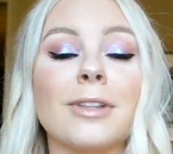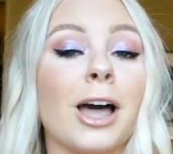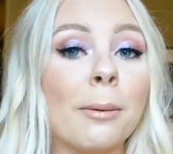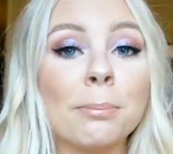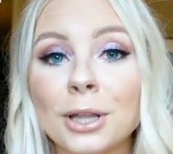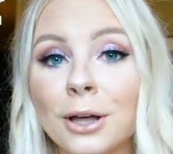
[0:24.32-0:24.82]

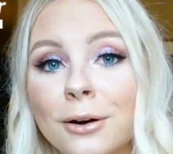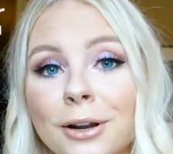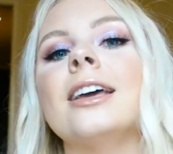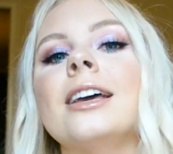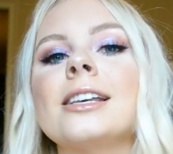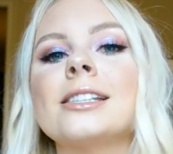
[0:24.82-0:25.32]
upload
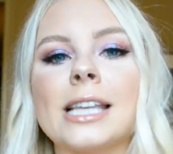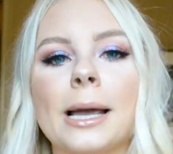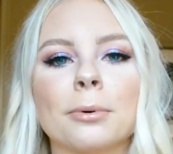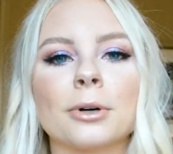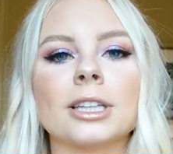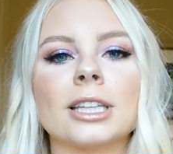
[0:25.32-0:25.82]

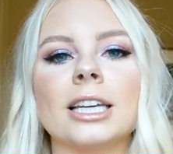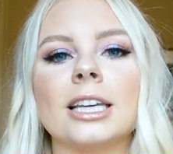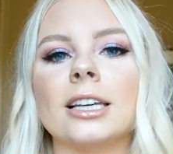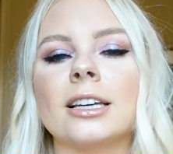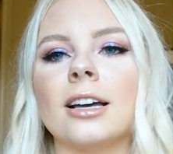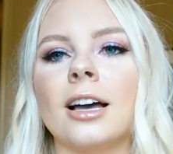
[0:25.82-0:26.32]

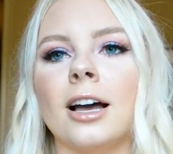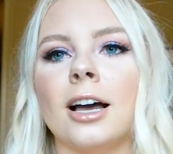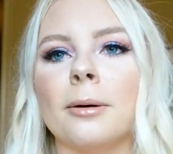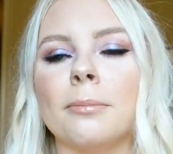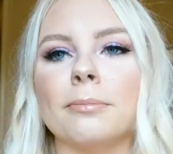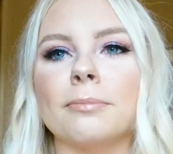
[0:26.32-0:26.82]
separately.
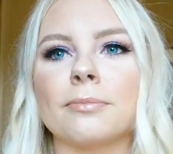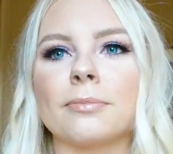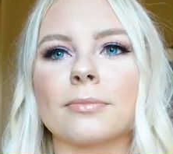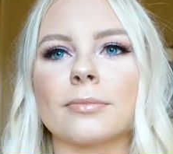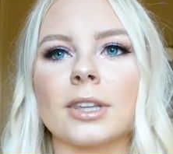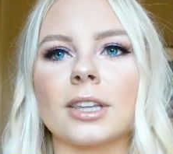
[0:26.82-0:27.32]

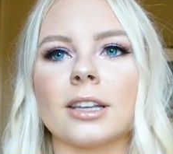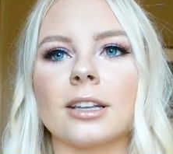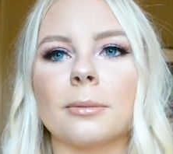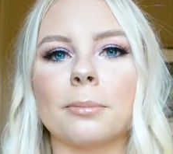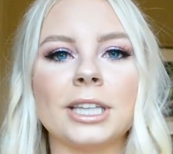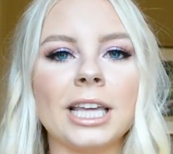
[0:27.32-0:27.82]

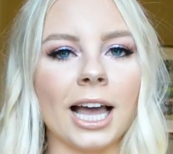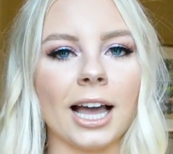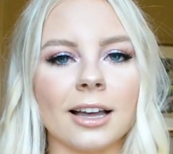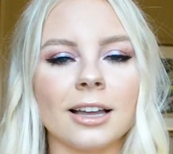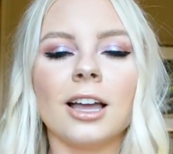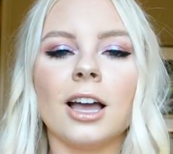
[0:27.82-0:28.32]
But
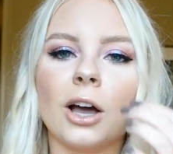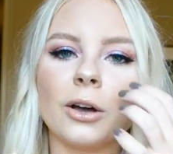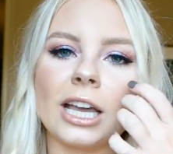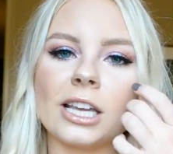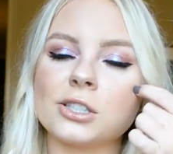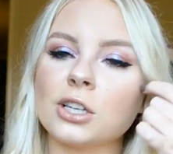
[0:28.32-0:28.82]
yeah,
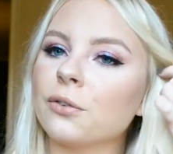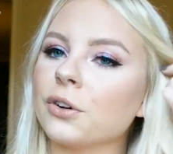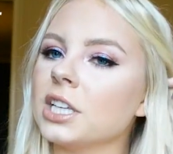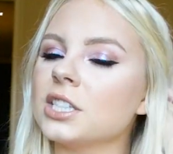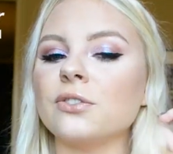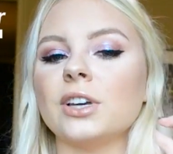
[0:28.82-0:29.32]
okay, so for
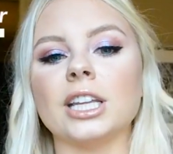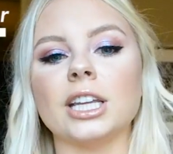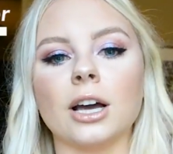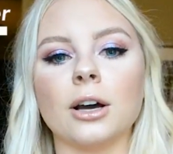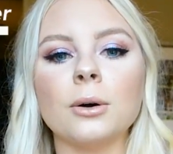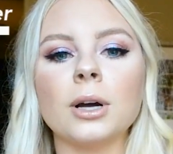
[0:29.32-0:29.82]
this
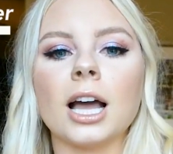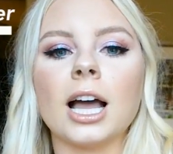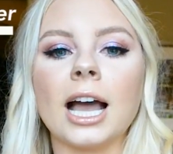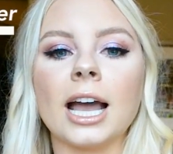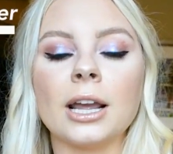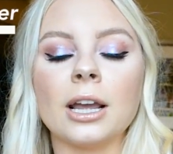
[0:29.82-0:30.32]
video,
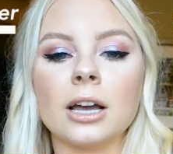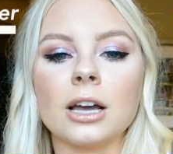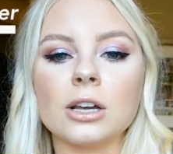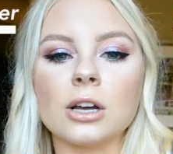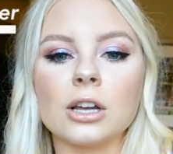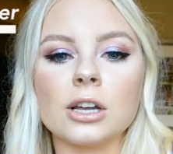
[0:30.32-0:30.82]
I
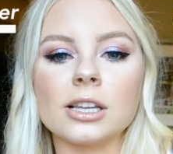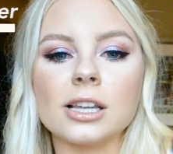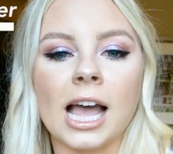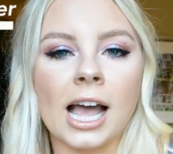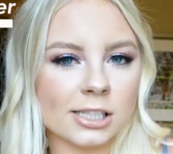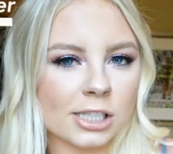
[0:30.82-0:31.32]

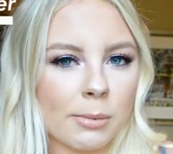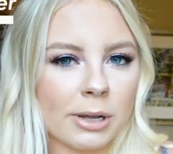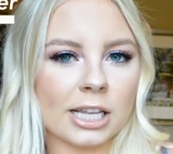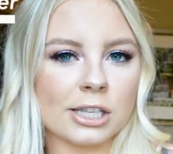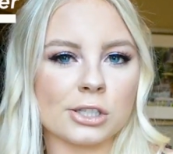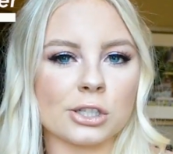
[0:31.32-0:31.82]
asked on my
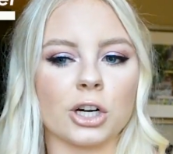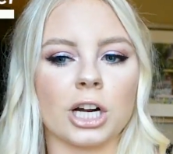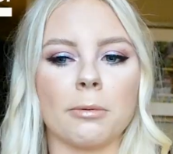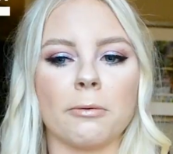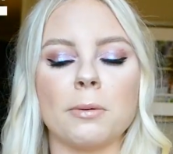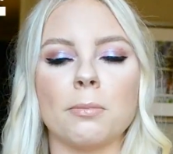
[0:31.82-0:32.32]

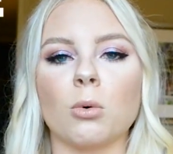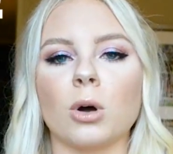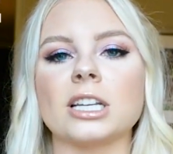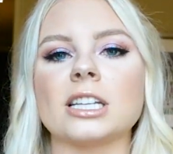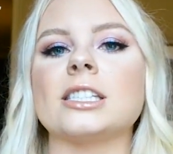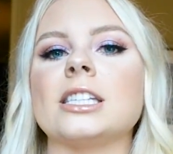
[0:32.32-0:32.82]
Instagram if people
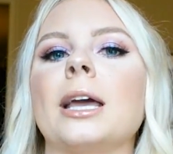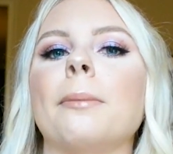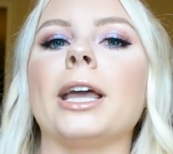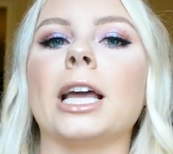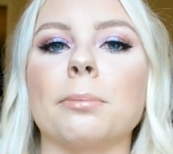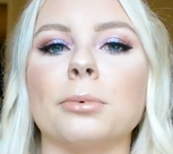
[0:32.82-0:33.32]
wanted to see a
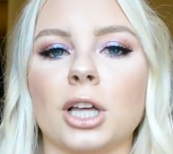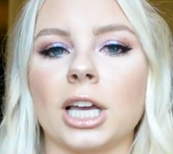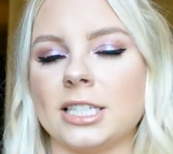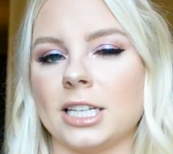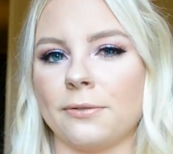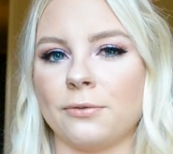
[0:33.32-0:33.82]
makeup look I
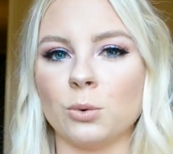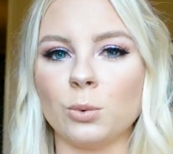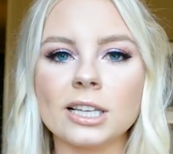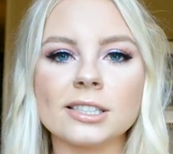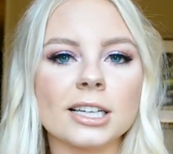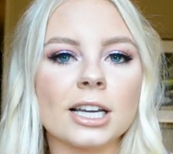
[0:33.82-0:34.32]
did a few
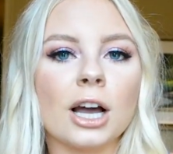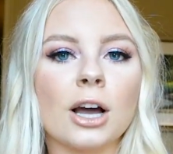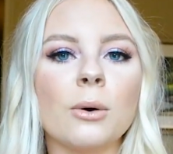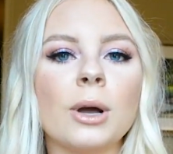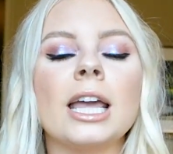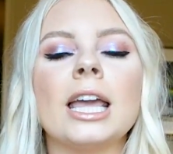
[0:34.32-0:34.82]
weeks
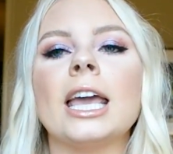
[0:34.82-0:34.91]
ago,